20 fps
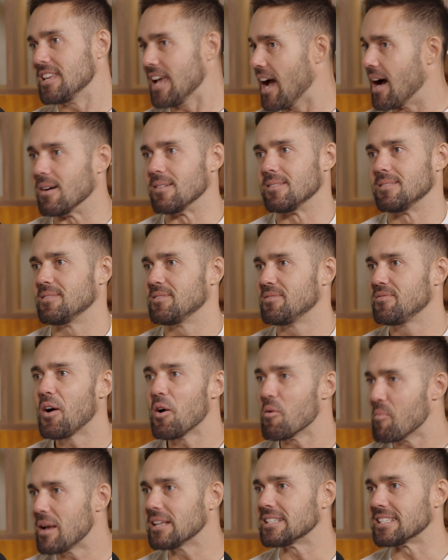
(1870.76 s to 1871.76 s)
Yeah,
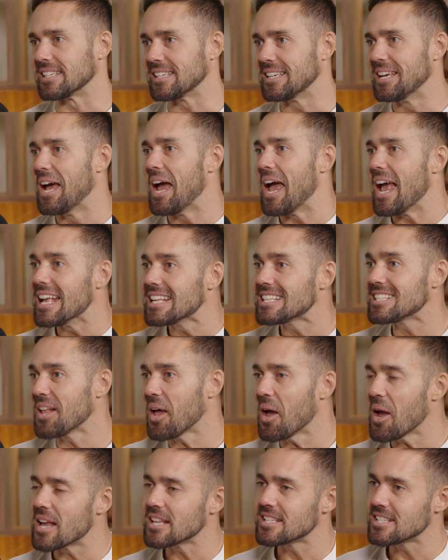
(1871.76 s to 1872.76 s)
felt amazing. It's
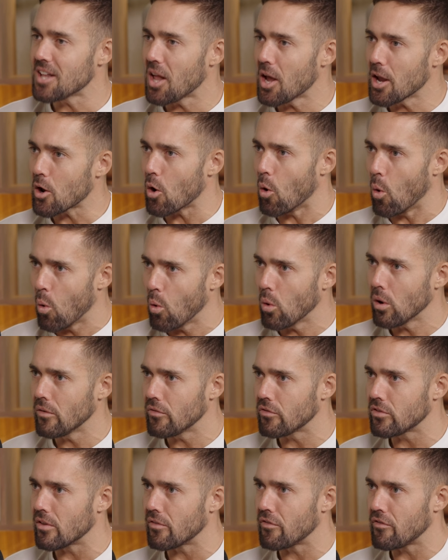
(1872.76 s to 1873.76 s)
like all
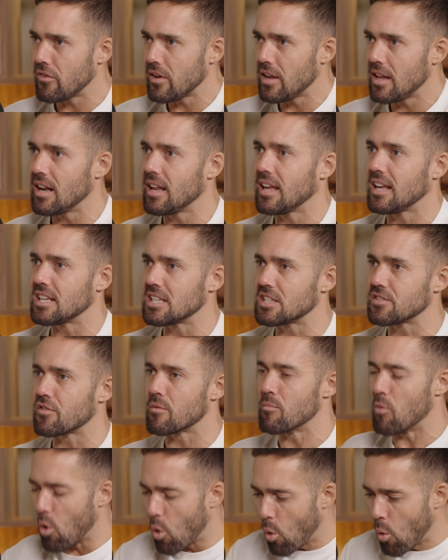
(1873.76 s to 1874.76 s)
of the feelings
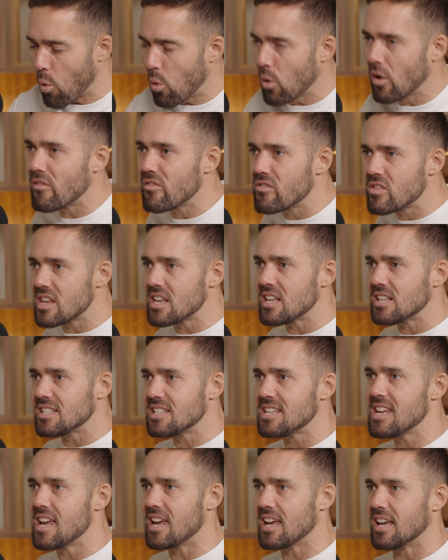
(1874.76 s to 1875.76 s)
from all of
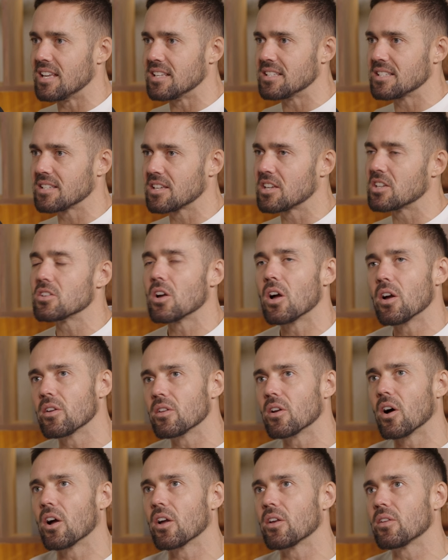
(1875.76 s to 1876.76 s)
these years, because
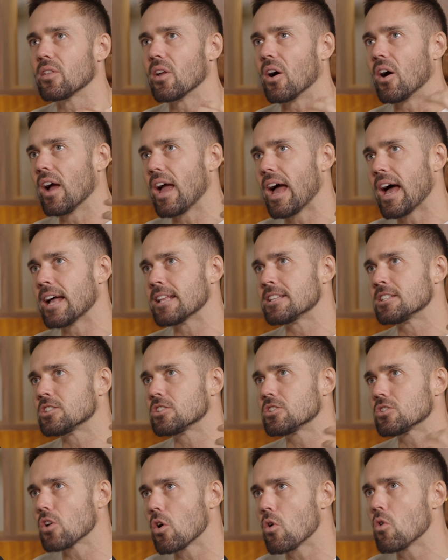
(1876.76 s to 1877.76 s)
I had
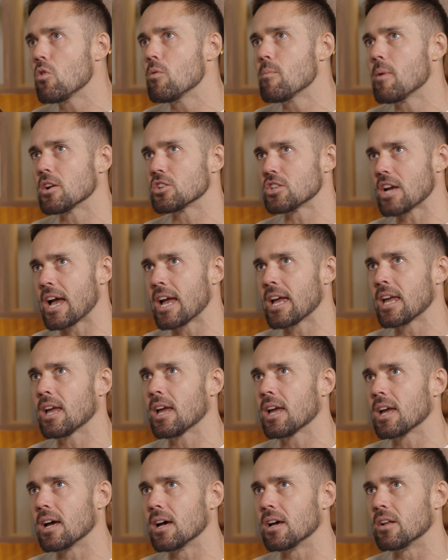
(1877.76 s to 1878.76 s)
so much
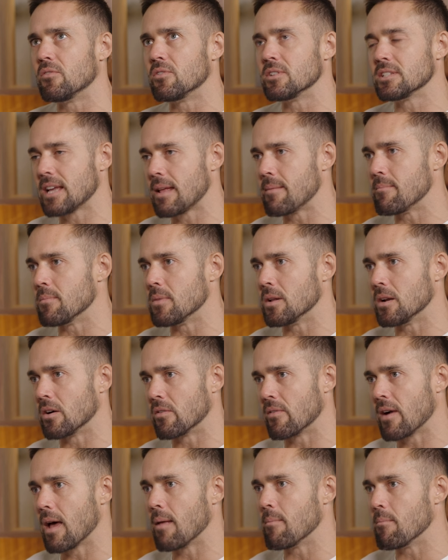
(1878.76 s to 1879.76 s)
anger and resentment
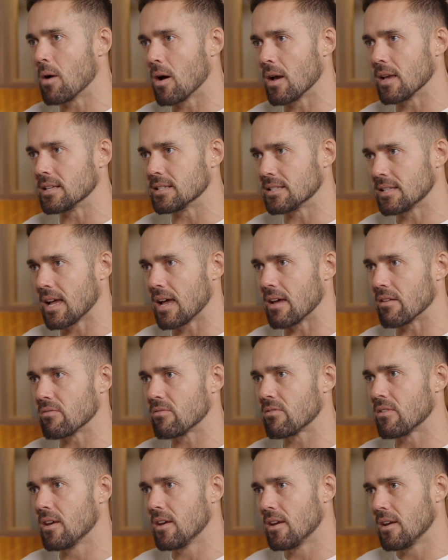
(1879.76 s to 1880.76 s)
around Mike's
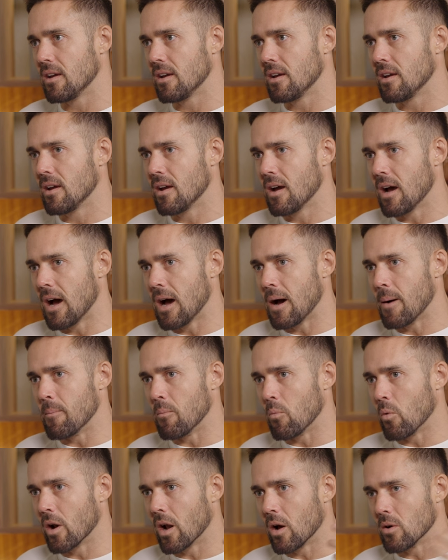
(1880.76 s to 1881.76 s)
death
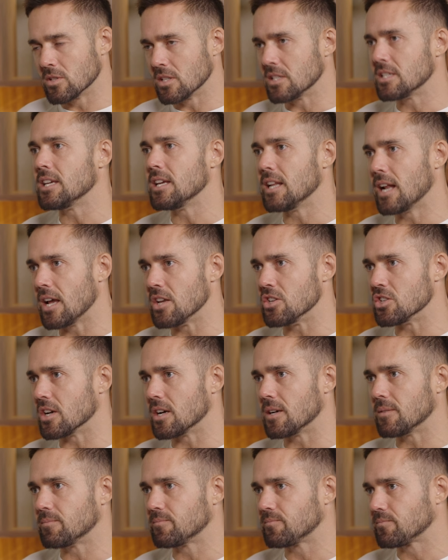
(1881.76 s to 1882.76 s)
when I was a
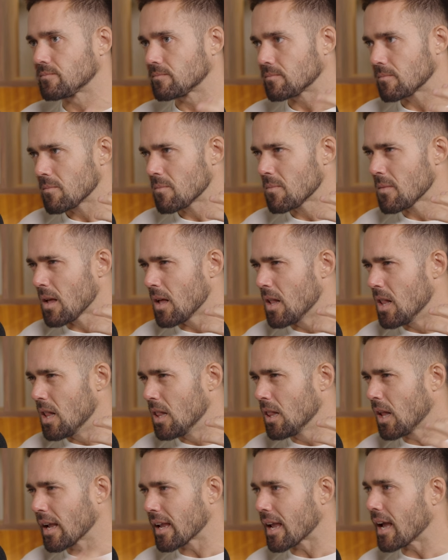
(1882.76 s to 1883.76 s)
teenager.
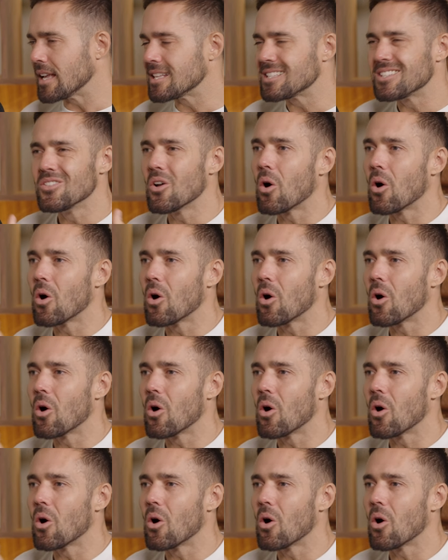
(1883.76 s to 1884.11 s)
Like, it's